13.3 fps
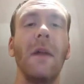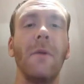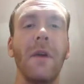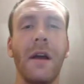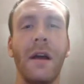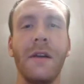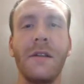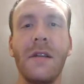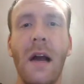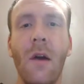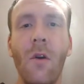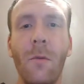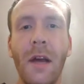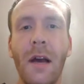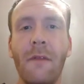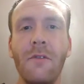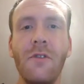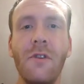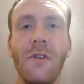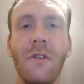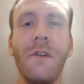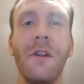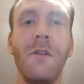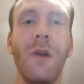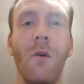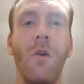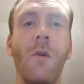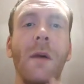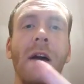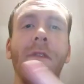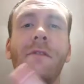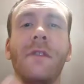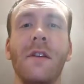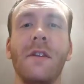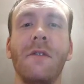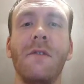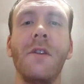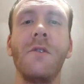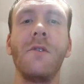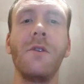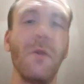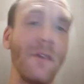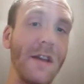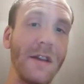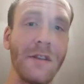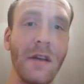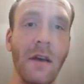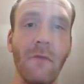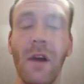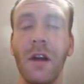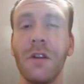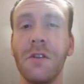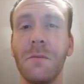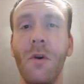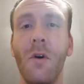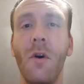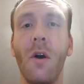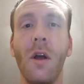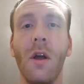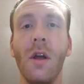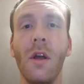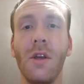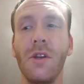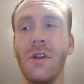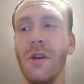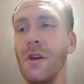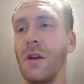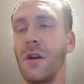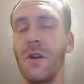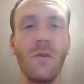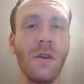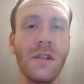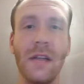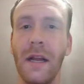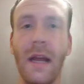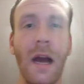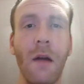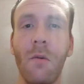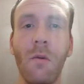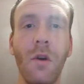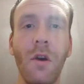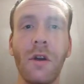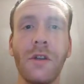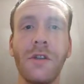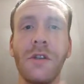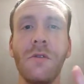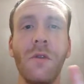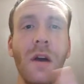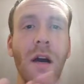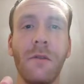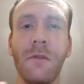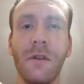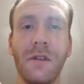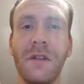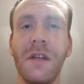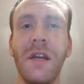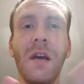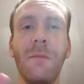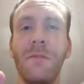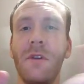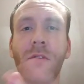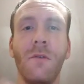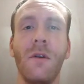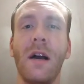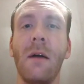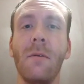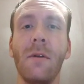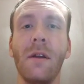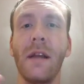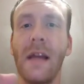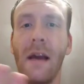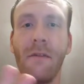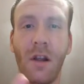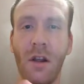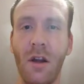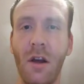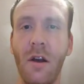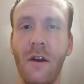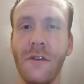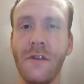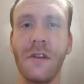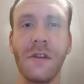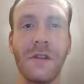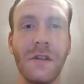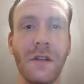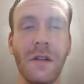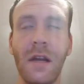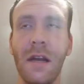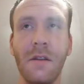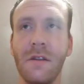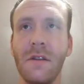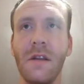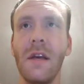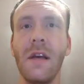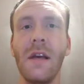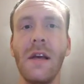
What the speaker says: Anyway guys, I hope you have enjoyed this video. I hope after this video you understand ranked more. You know exactly how it works, you know how to escape, you know how to gather cards and